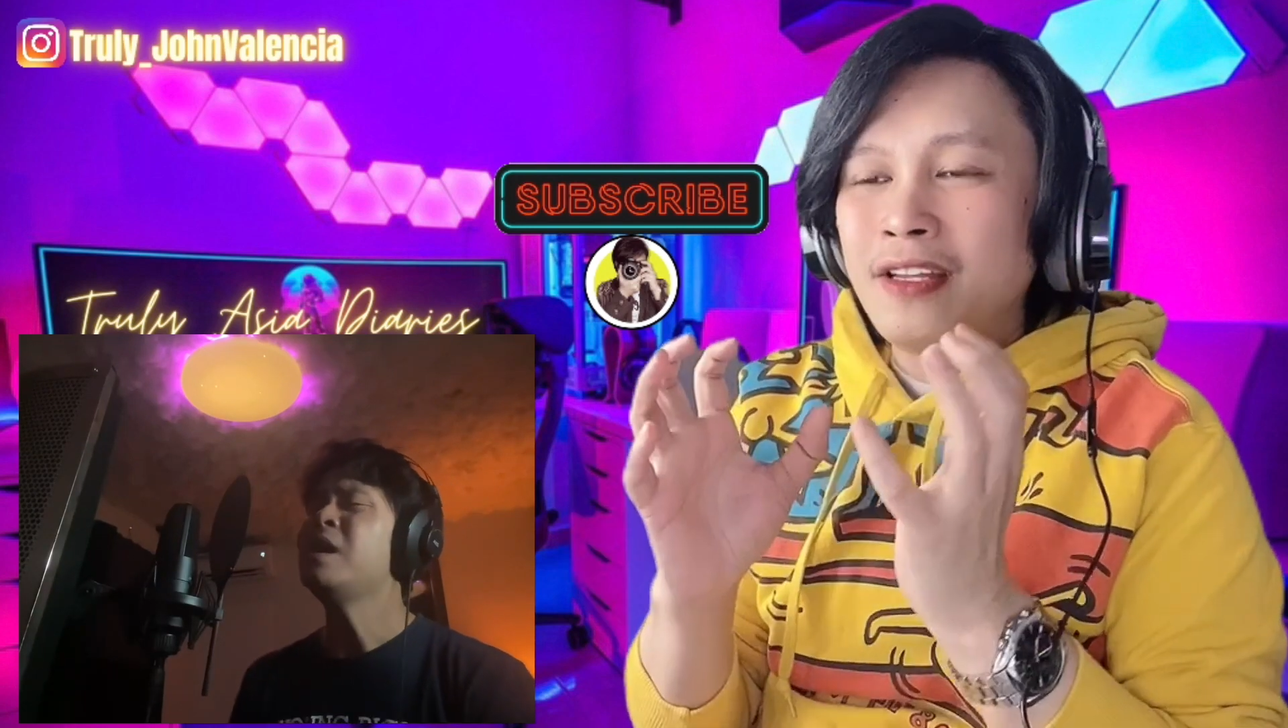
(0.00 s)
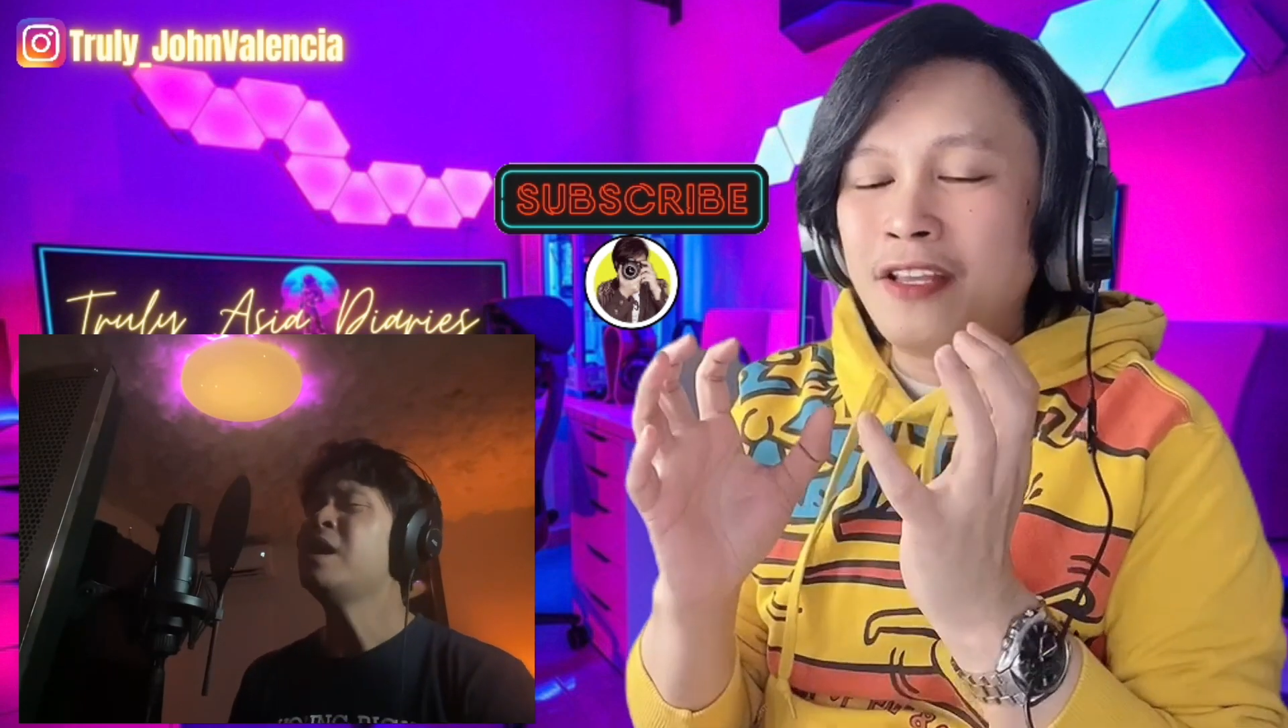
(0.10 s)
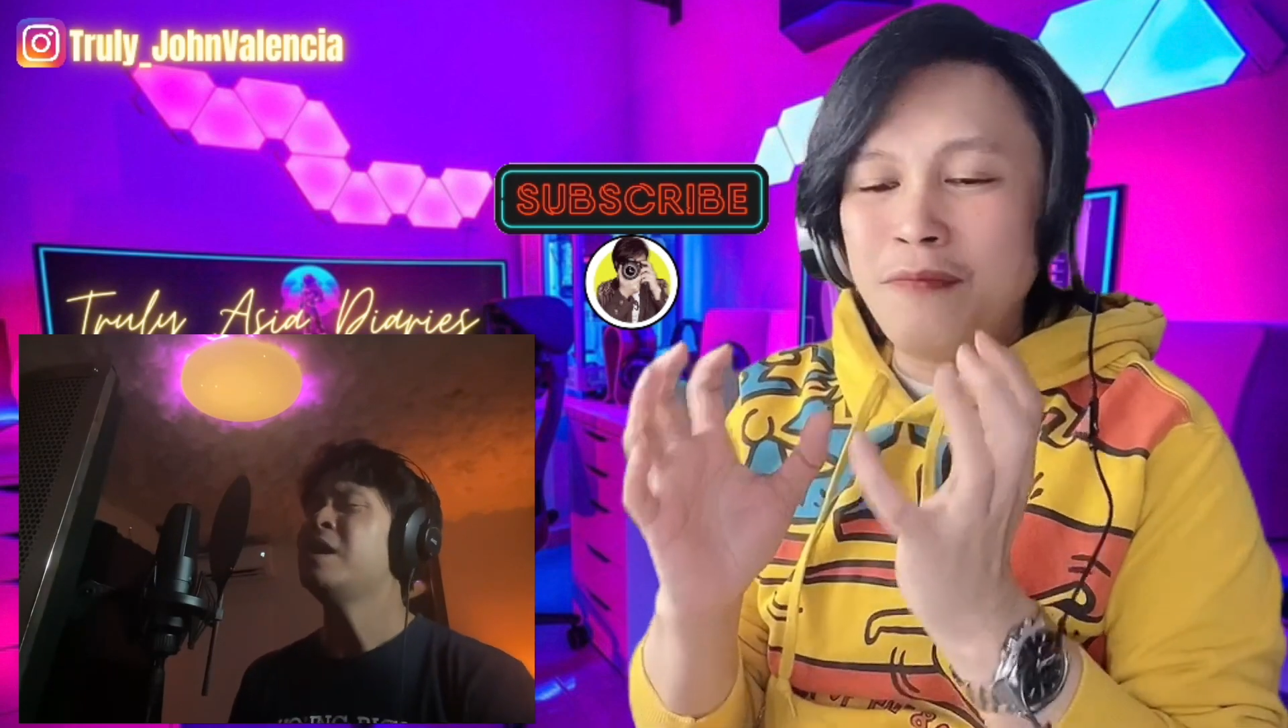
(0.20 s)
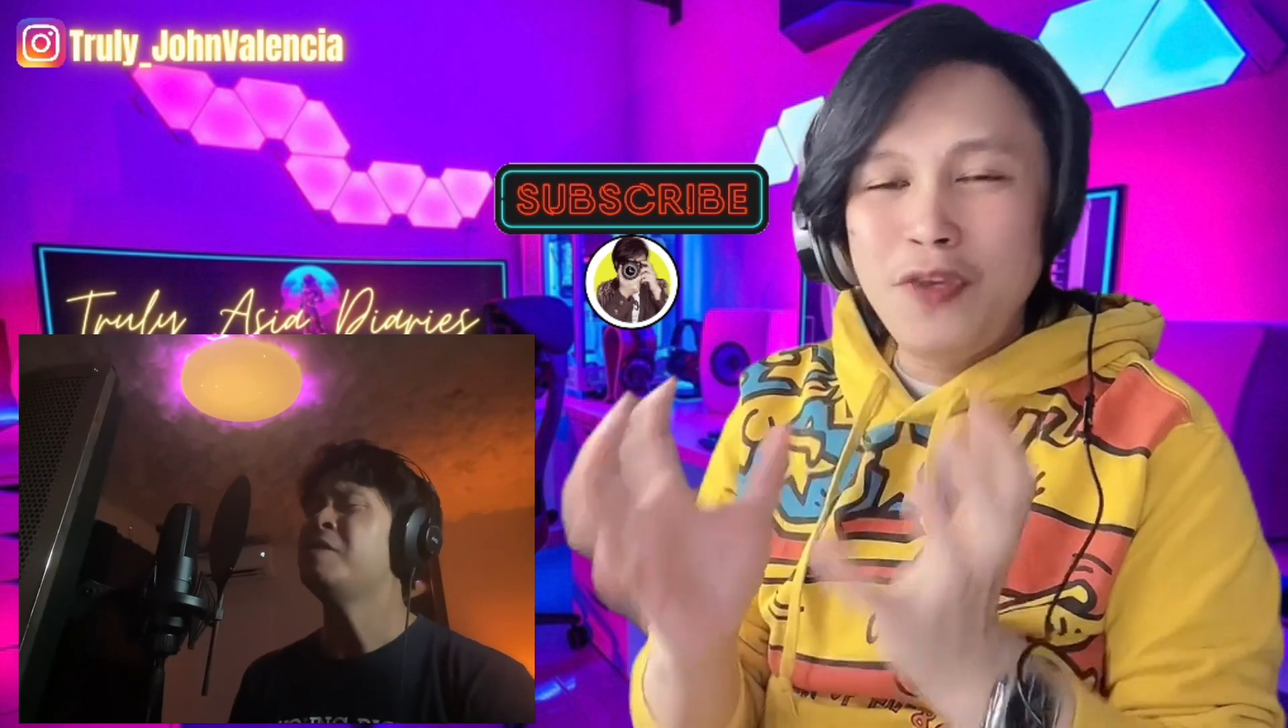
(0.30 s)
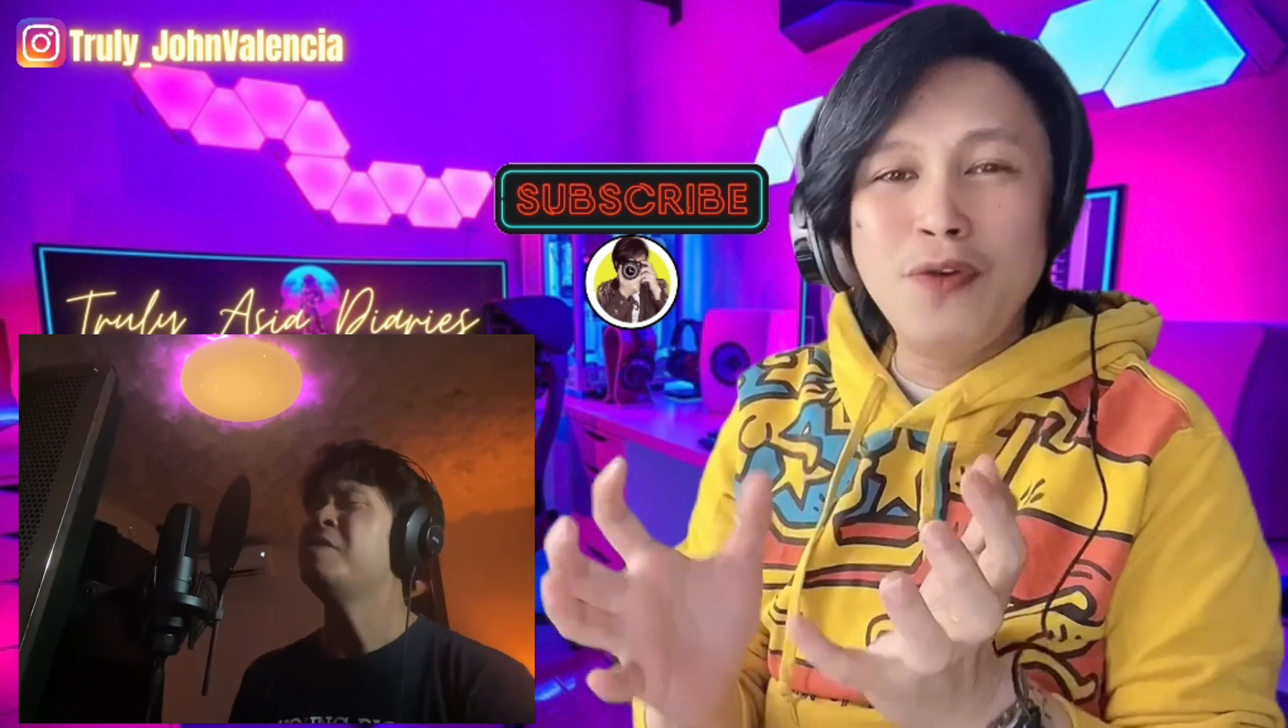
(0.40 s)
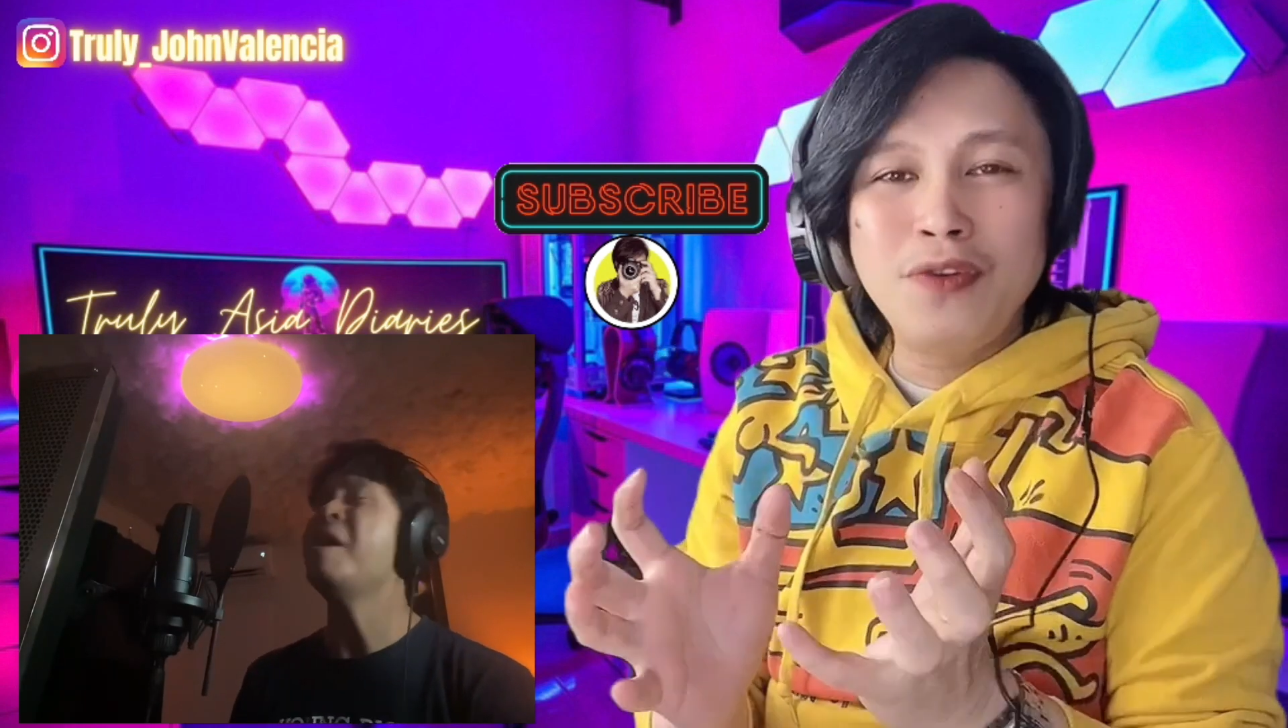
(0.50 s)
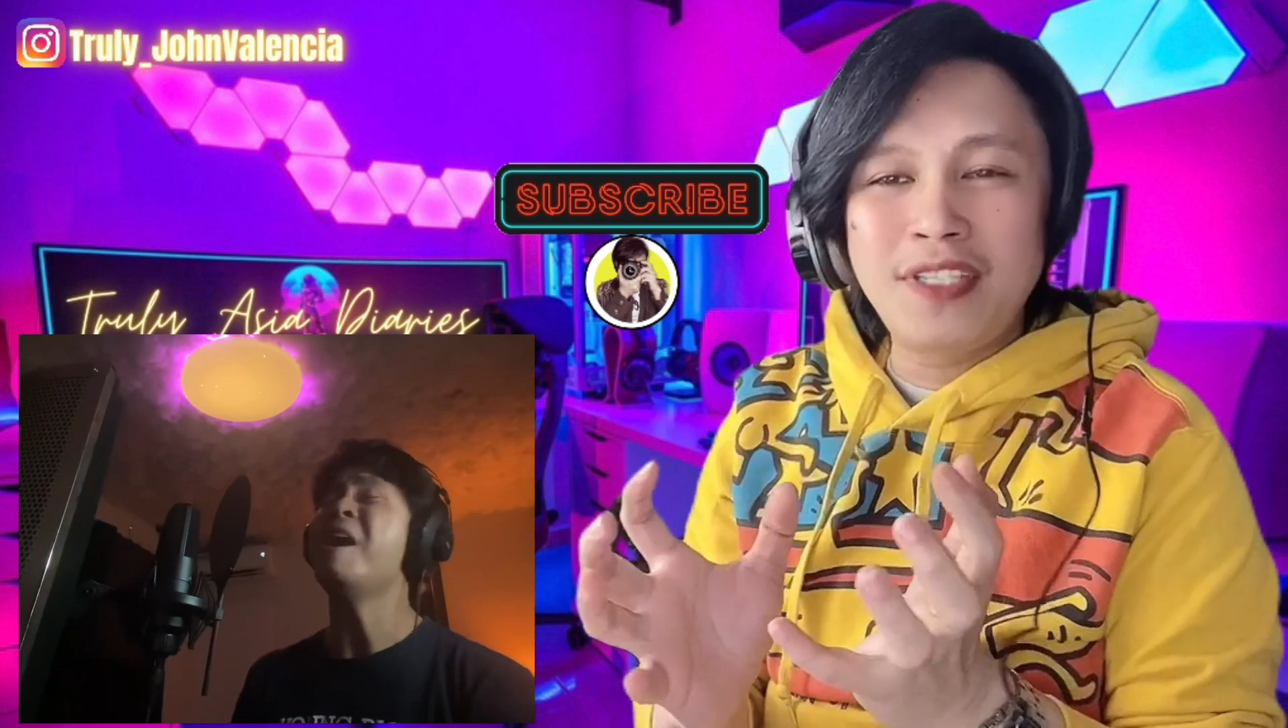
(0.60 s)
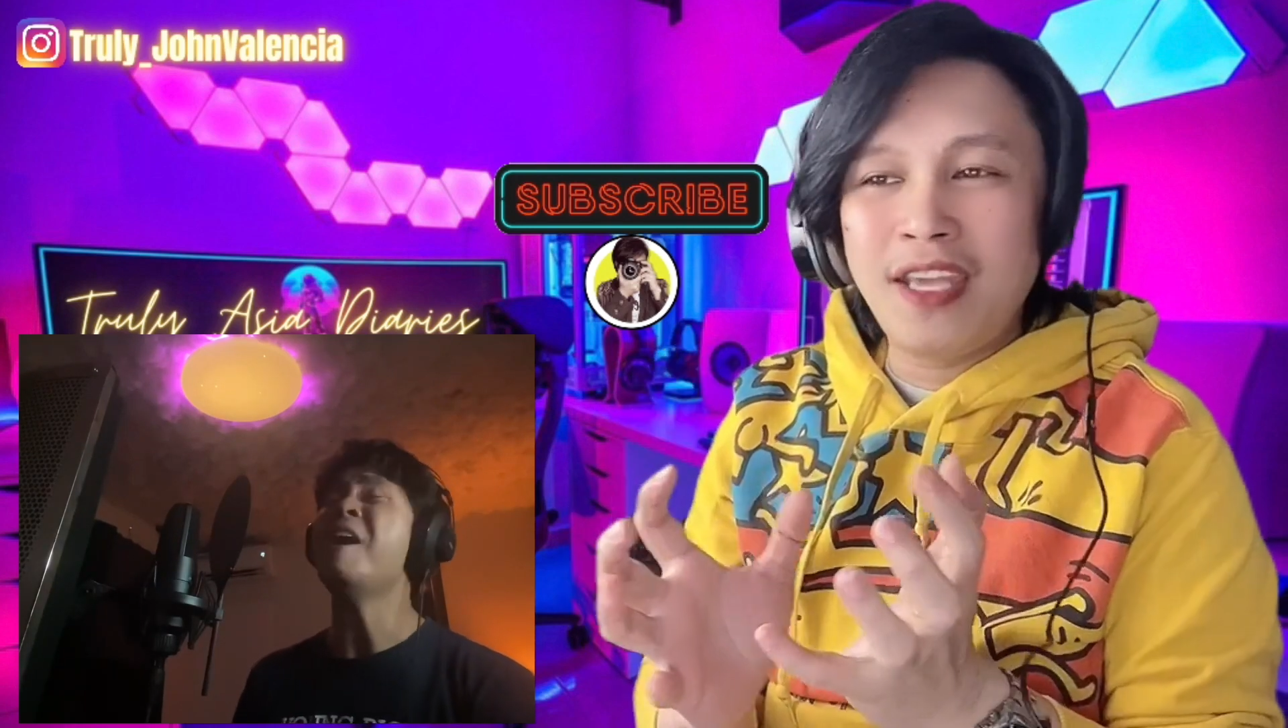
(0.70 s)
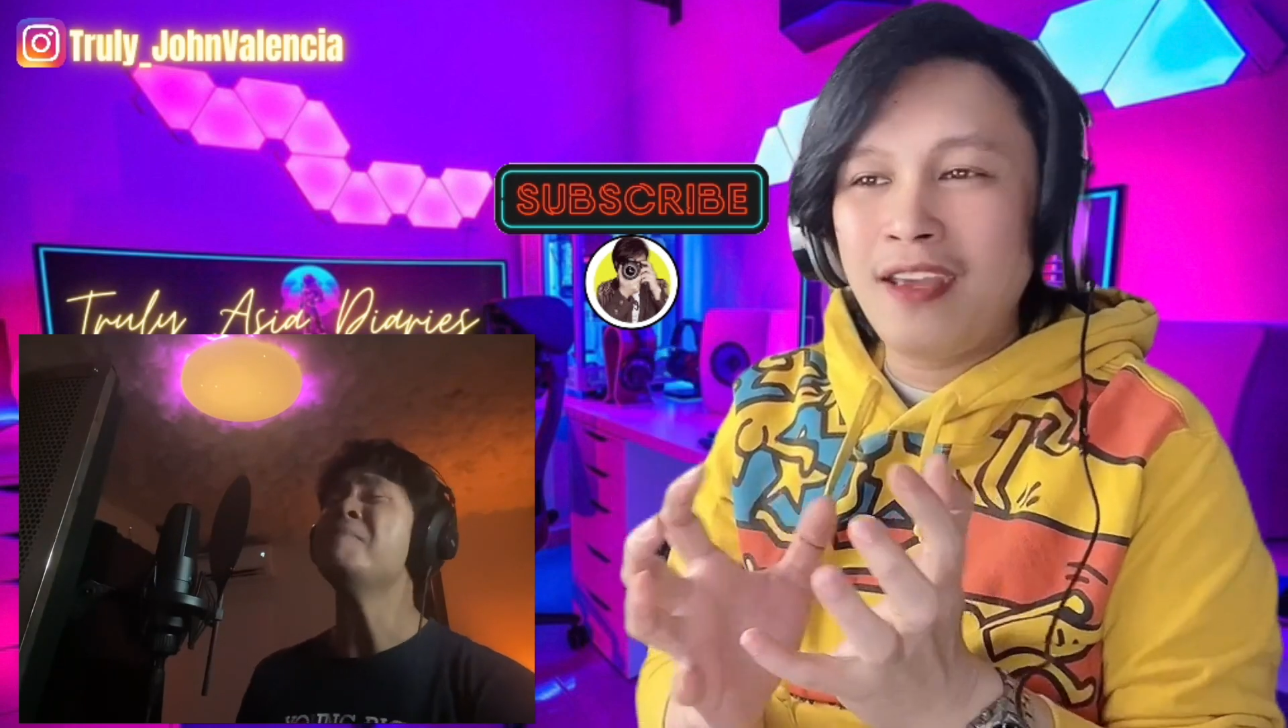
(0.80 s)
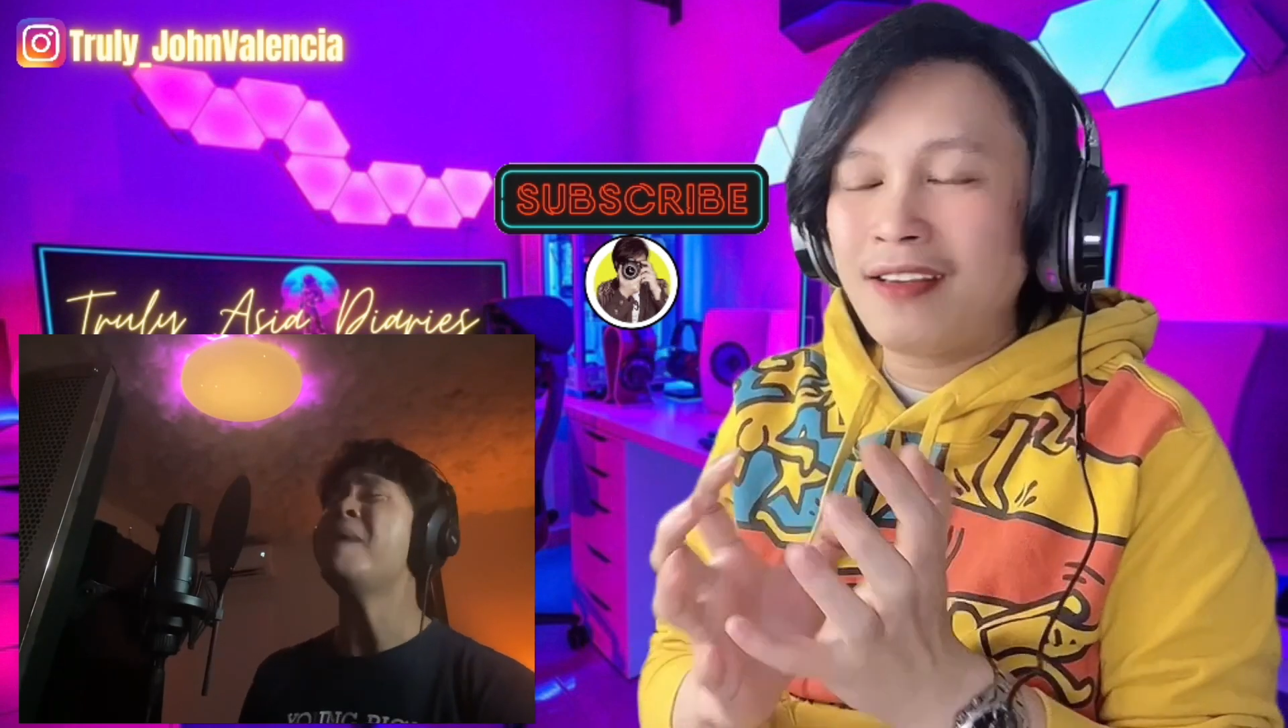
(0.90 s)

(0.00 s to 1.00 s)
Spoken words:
the music.